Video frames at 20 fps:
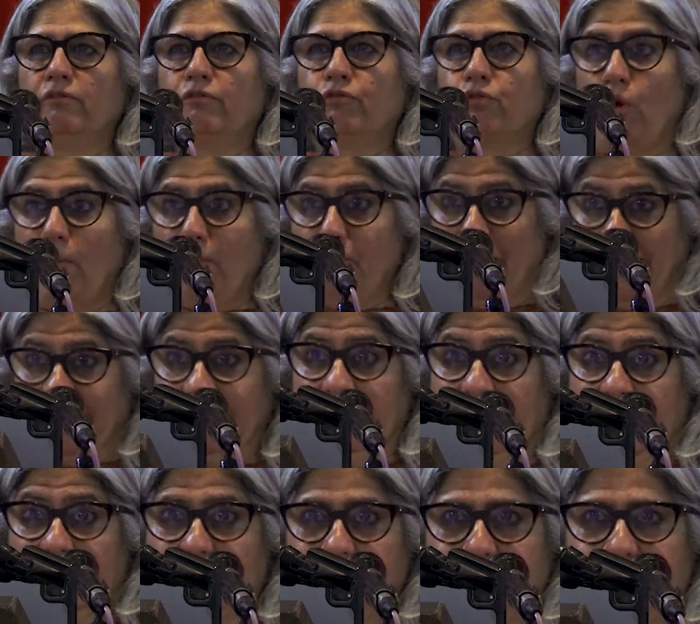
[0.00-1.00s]
from
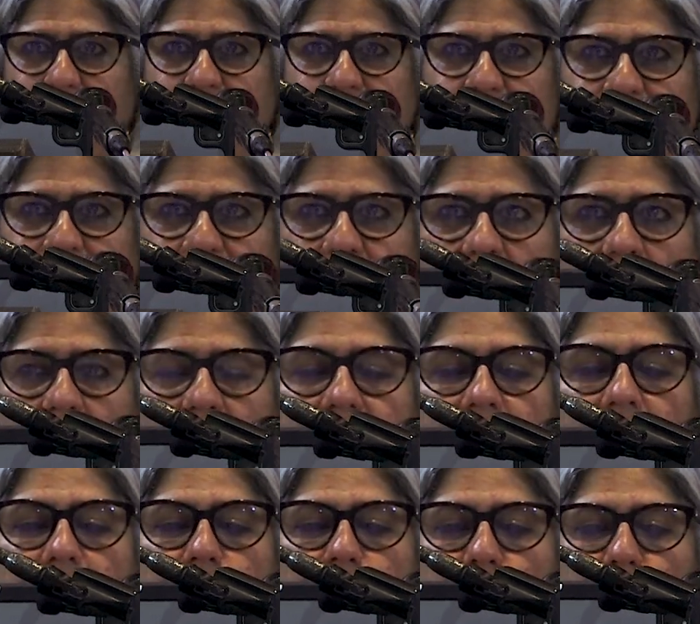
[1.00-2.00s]
Monday,
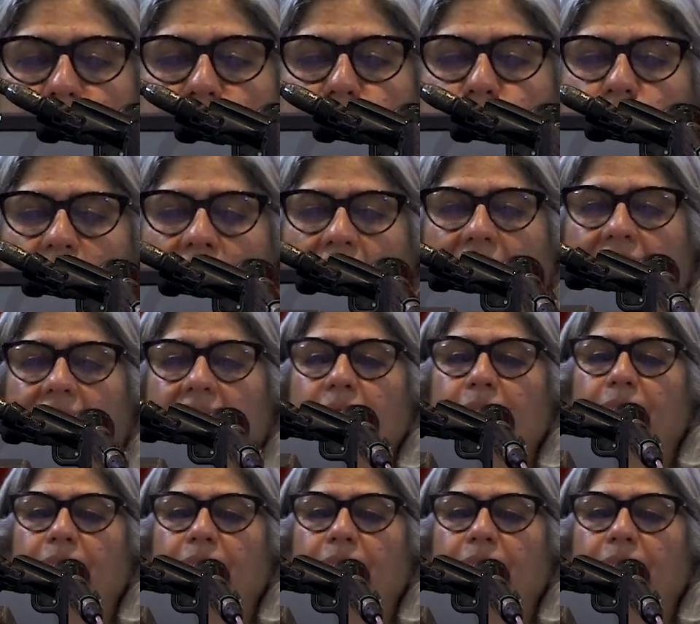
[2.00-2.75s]
1st of July.